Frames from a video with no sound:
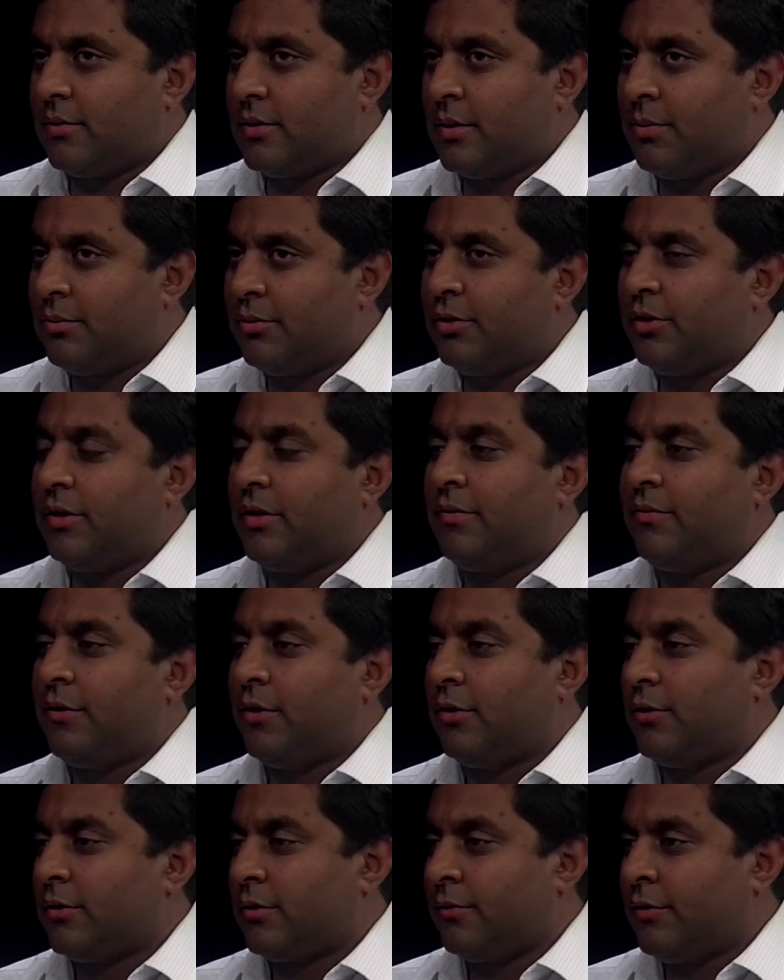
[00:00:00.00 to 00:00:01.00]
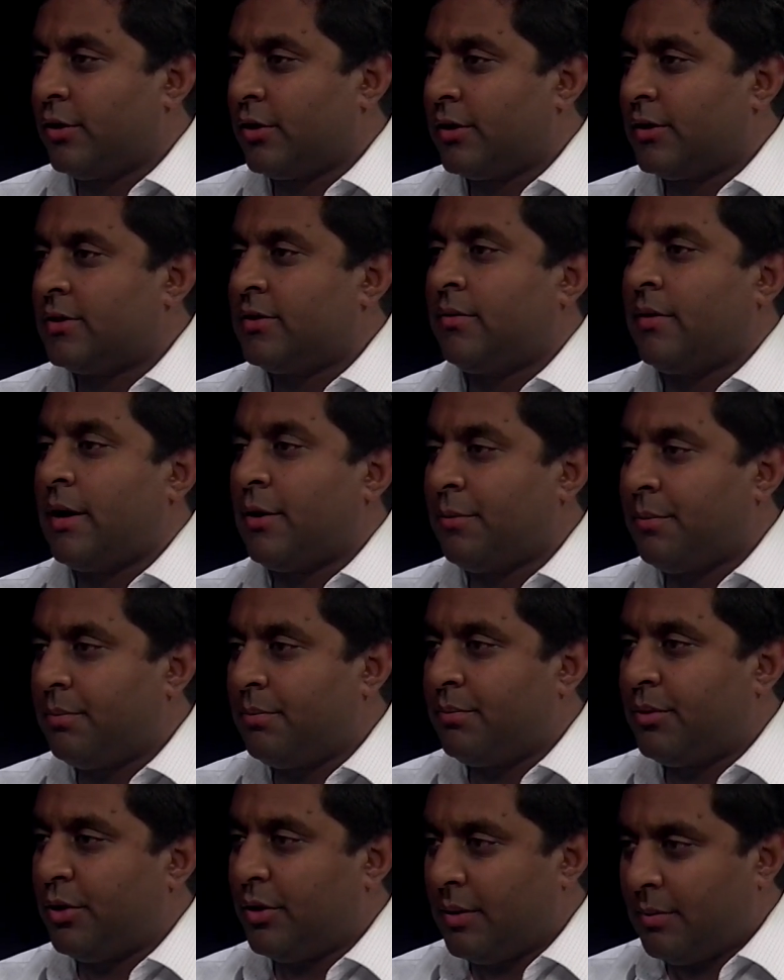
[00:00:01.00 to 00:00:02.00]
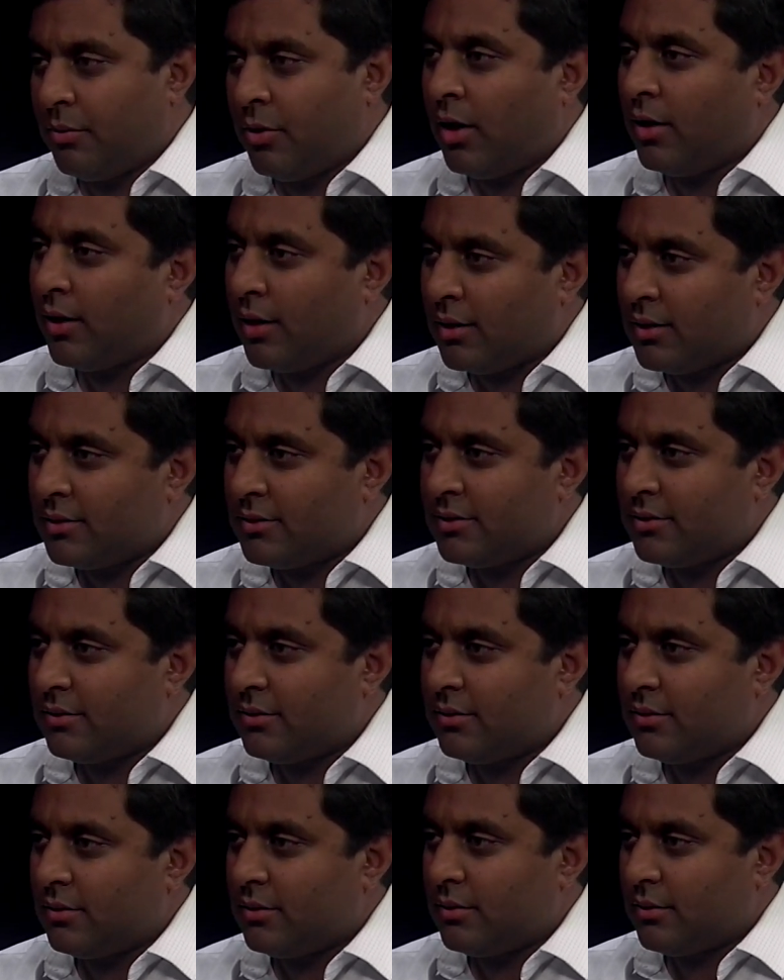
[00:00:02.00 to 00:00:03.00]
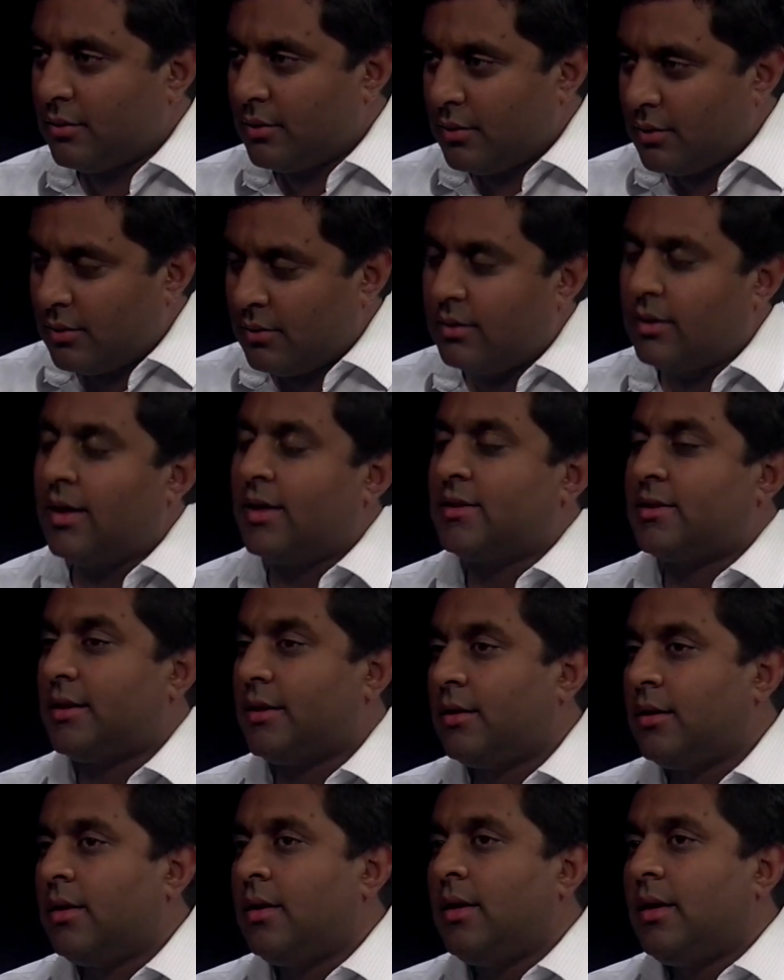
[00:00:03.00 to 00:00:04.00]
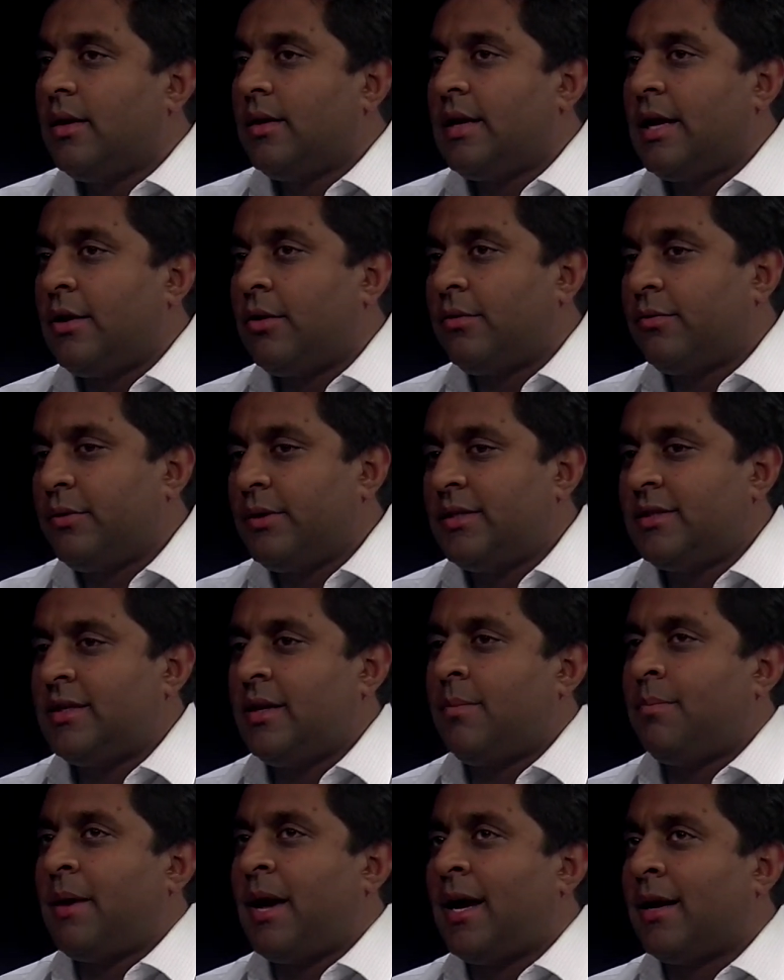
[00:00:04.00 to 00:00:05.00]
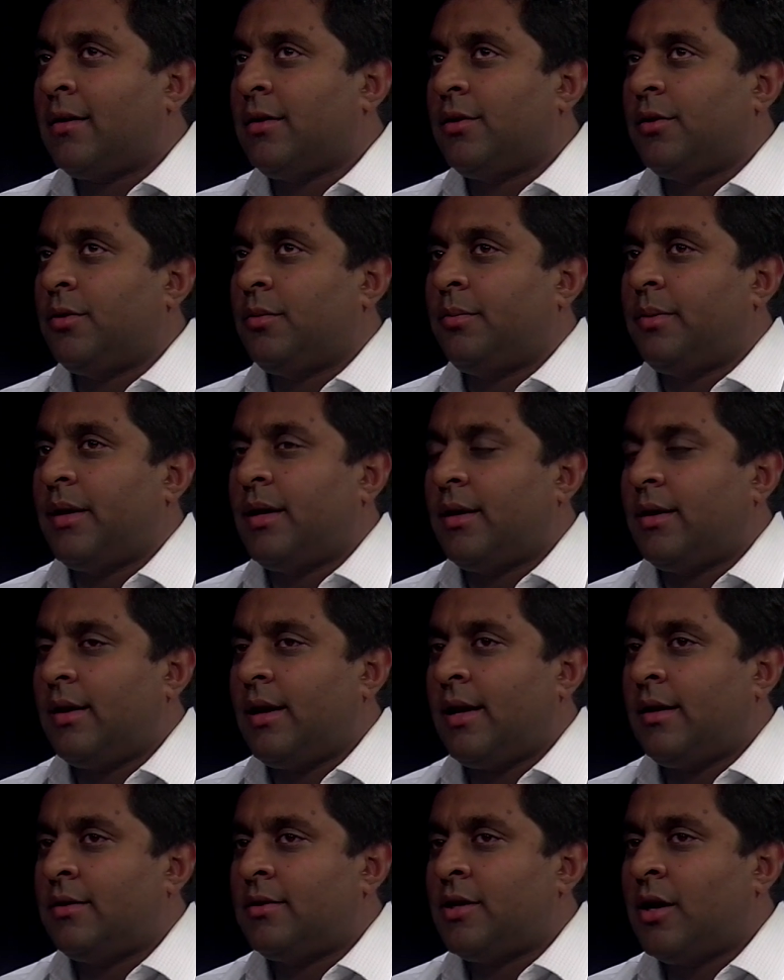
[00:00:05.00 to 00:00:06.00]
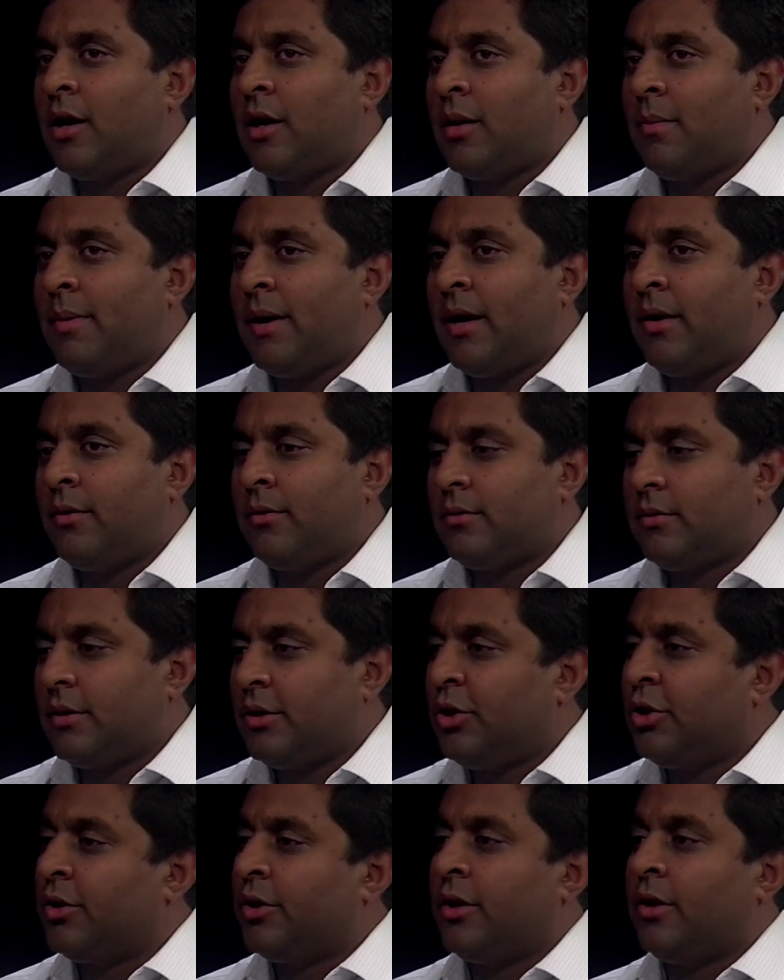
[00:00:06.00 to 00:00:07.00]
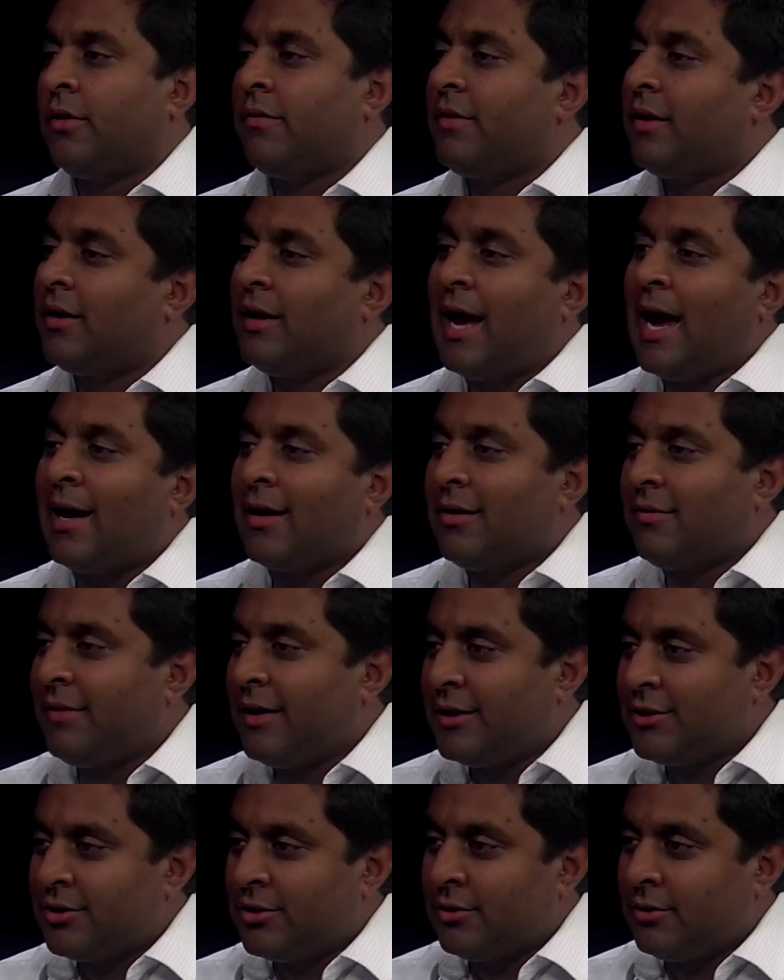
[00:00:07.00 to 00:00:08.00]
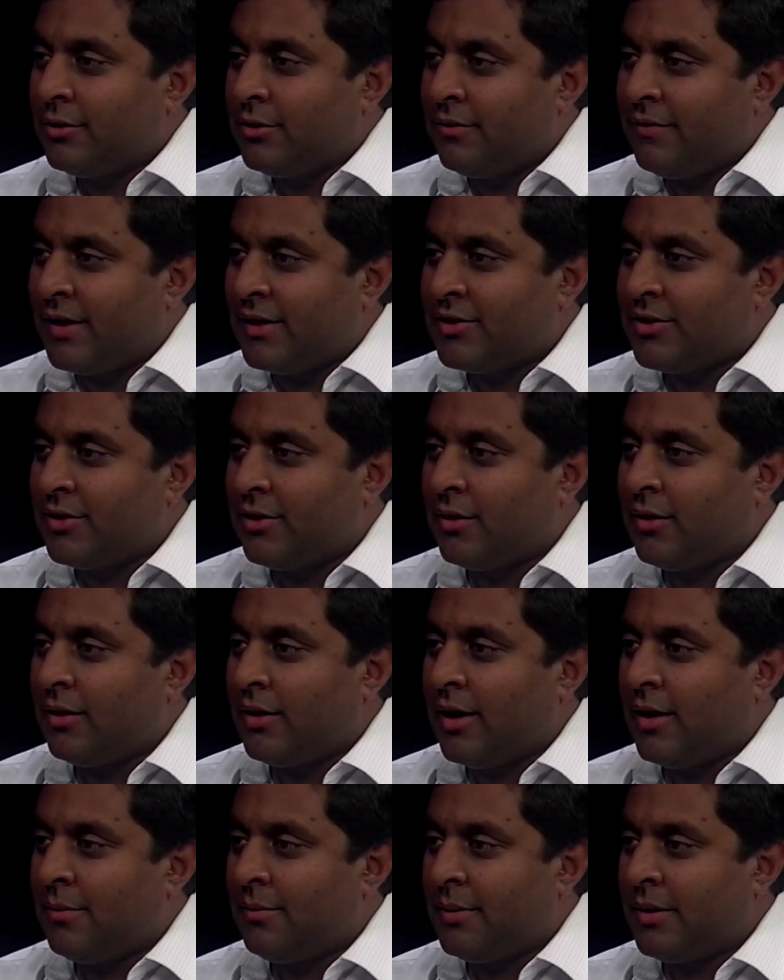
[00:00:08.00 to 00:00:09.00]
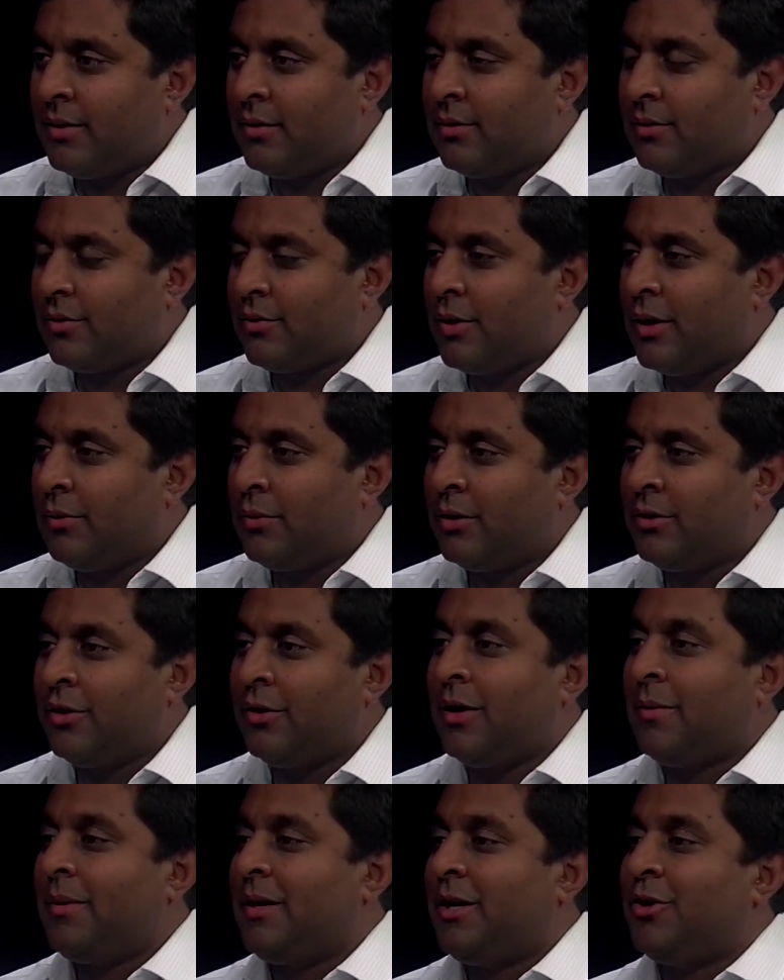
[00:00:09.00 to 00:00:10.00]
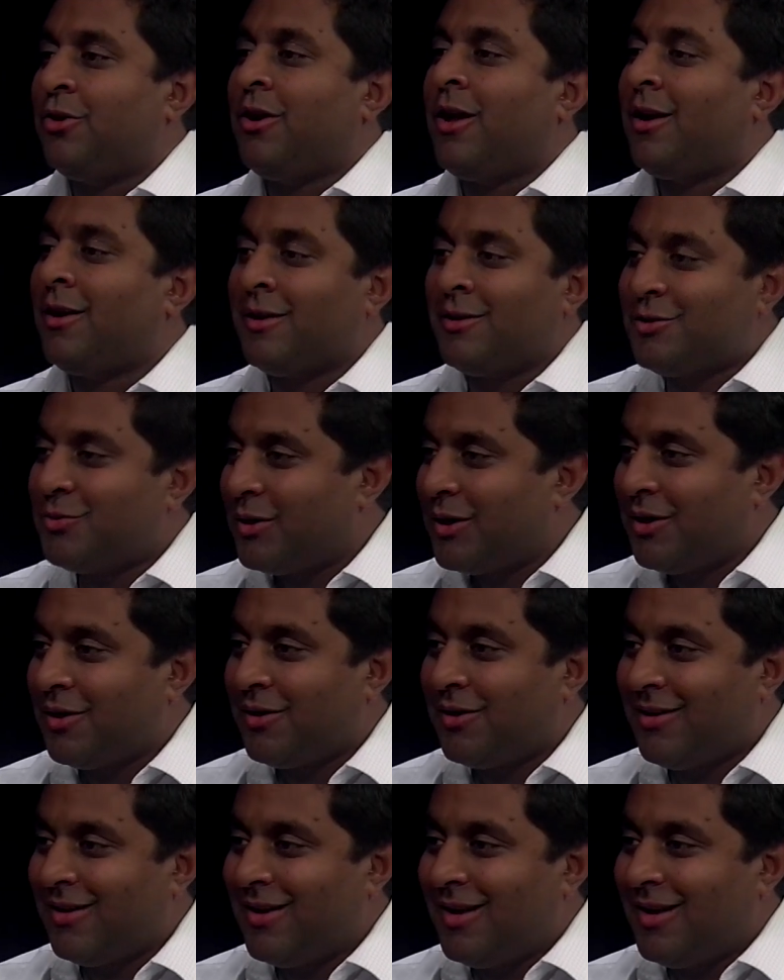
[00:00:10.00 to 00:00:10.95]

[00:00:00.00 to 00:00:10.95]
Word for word: completely fo focused around beauty products. That's correct. I see. Now, if we step back a little bit and talk about you're, you're, a very active angel investor and been quite well known. I mean, you're not on Twitter,